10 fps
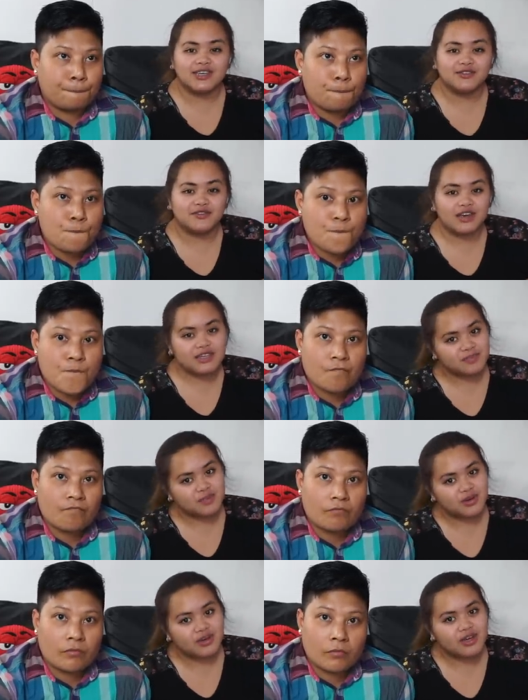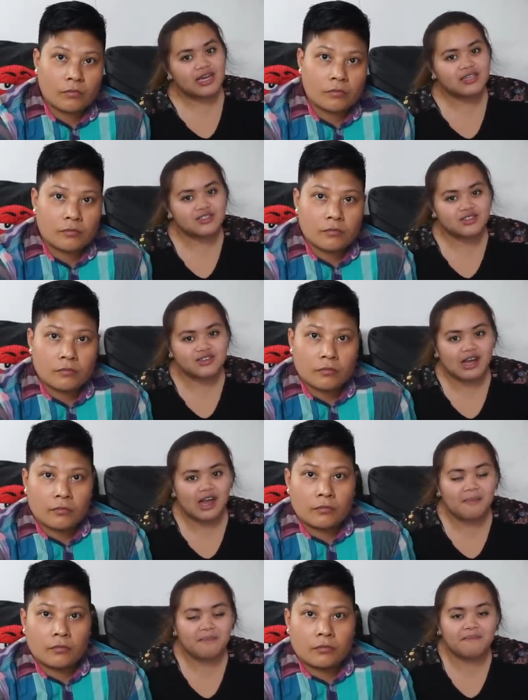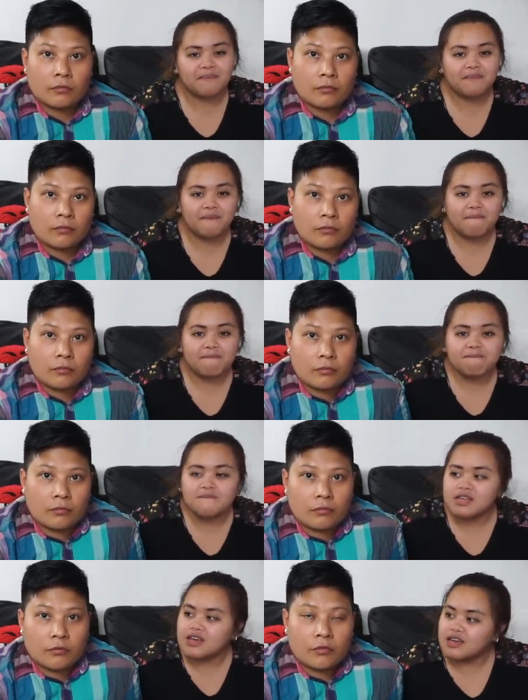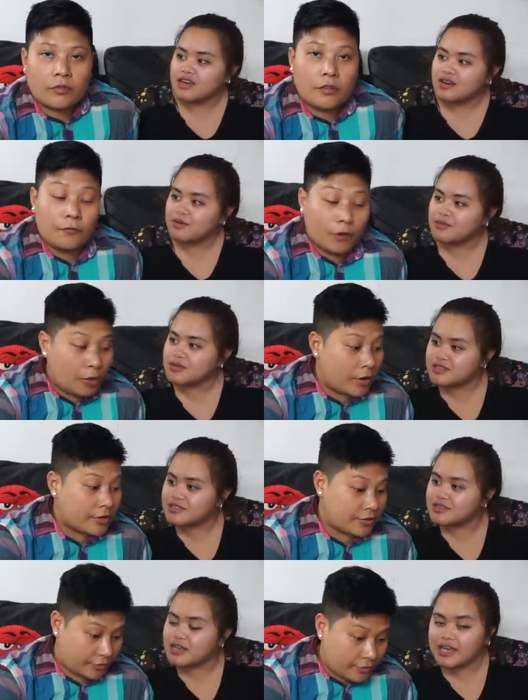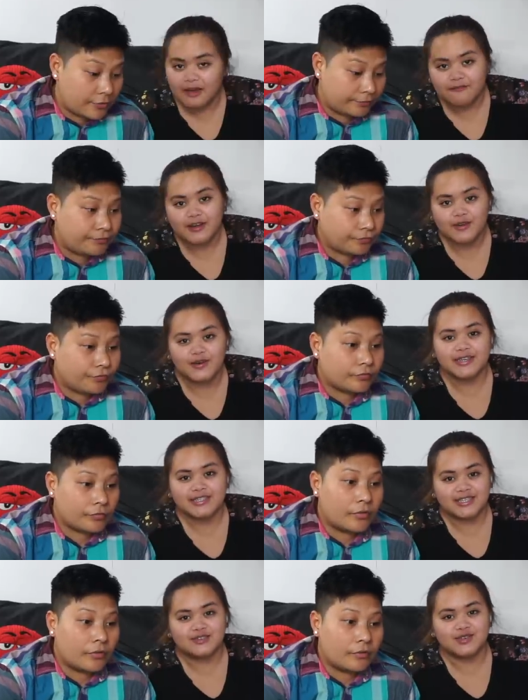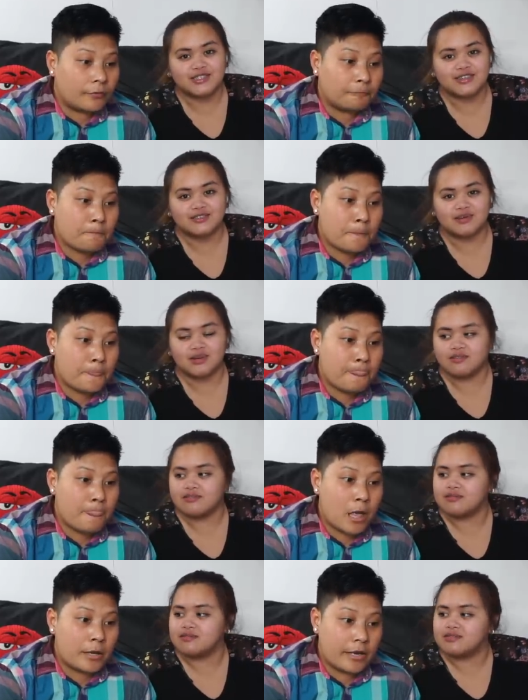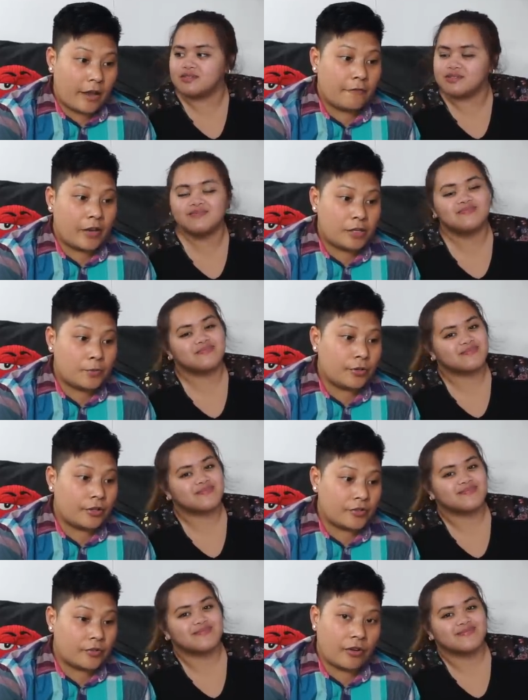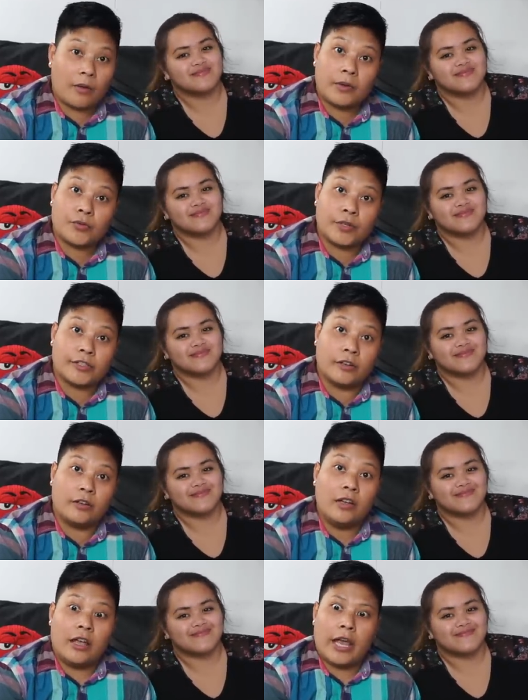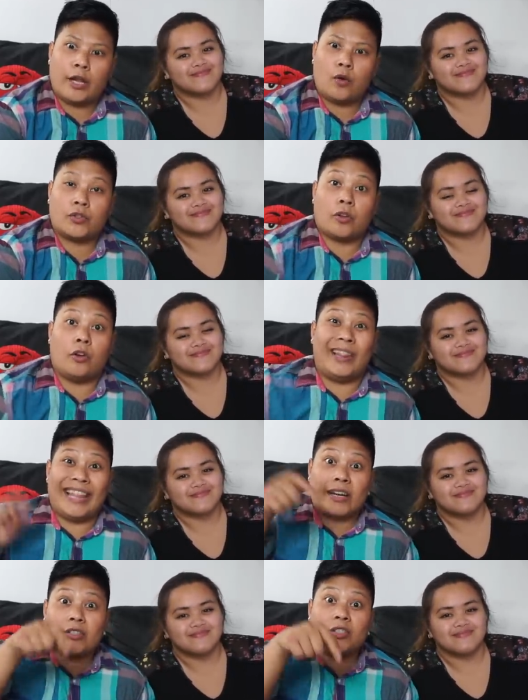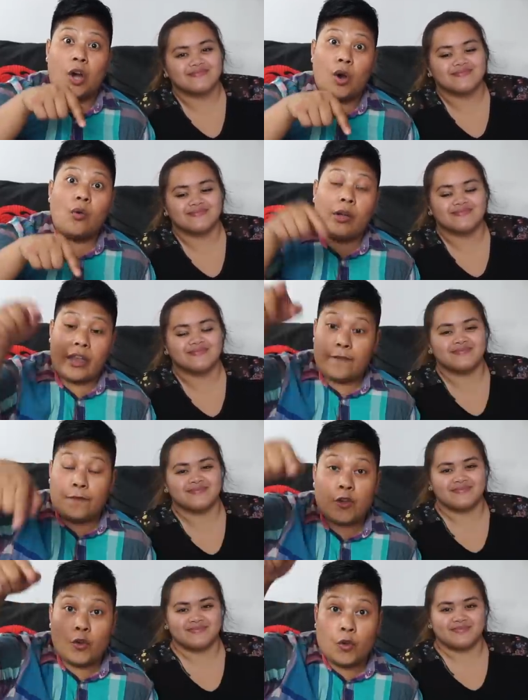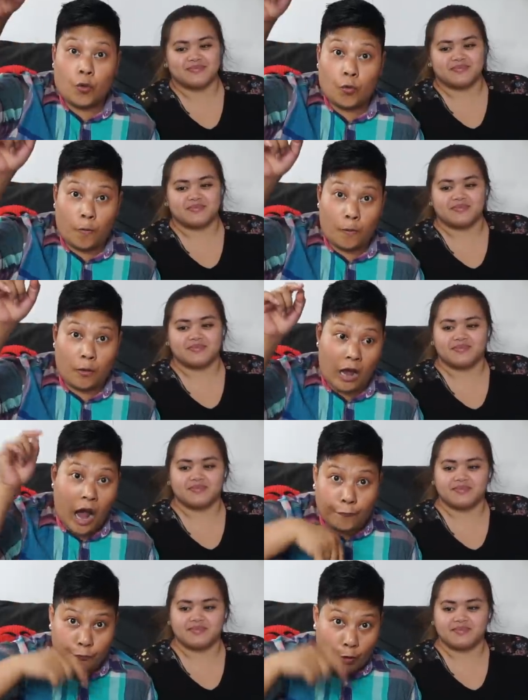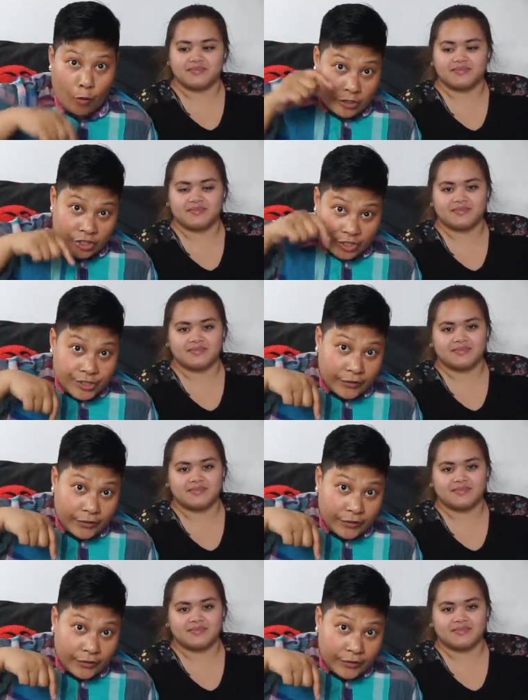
Speaker 1: in facebook instagram follow us yeah follow us in twitter as well
Speaker 2: yeah, Facebook, Instagram, and Twitter. And also, let us know if you, after watching this